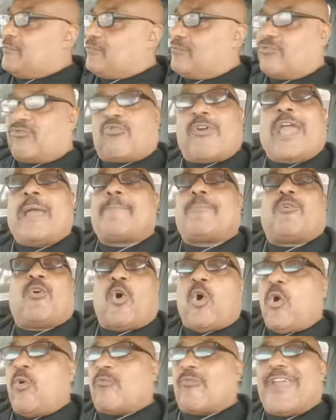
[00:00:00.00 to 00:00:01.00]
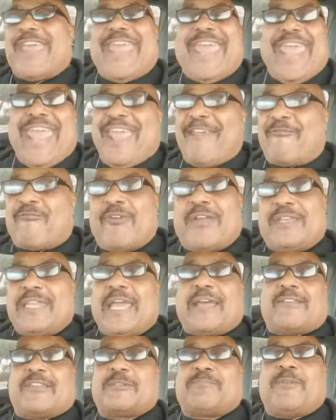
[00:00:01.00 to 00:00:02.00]
trample over every
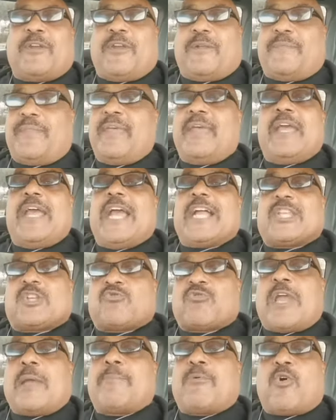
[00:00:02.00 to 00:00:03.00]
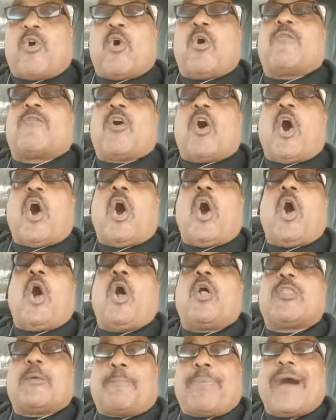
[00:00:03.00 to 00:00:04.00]
negative spirit, trample over
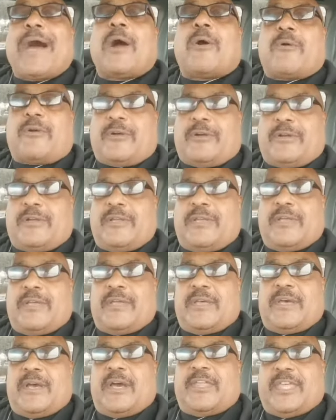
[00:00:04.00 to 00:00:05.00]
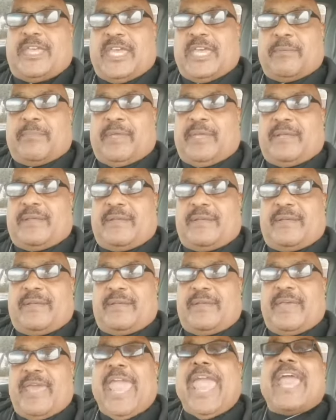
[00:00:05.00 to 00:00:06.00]
all the power of the enemy,
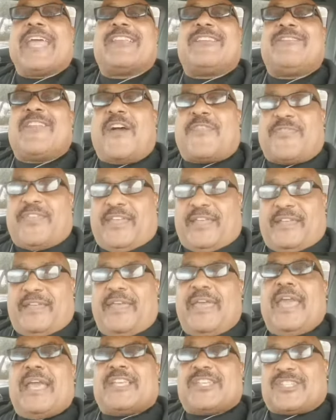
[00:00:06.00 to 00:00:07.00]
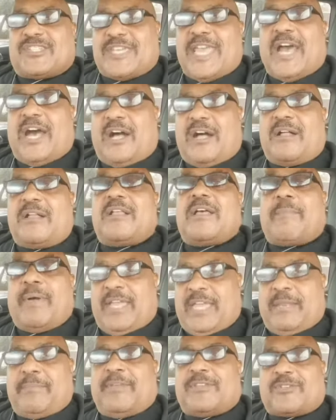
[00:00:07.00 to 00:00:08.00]
and nothing shall by
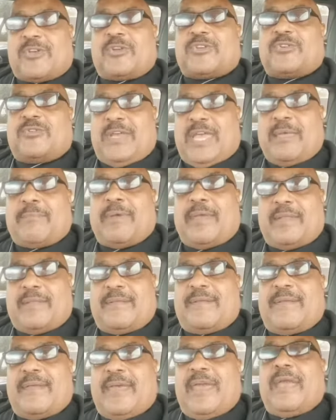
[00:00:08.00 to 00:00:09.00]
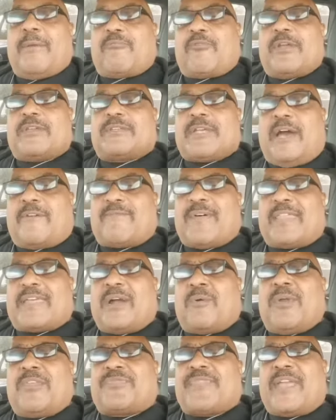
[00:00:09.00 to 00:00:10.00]
any means hurt you. Amen. Praise God. Father
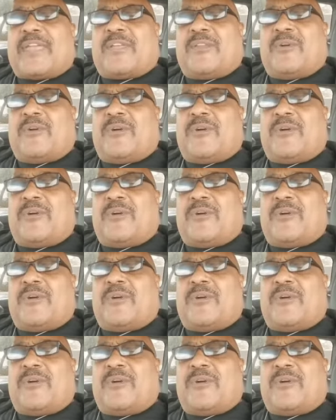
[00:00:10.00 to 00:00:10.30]
God, we thank you,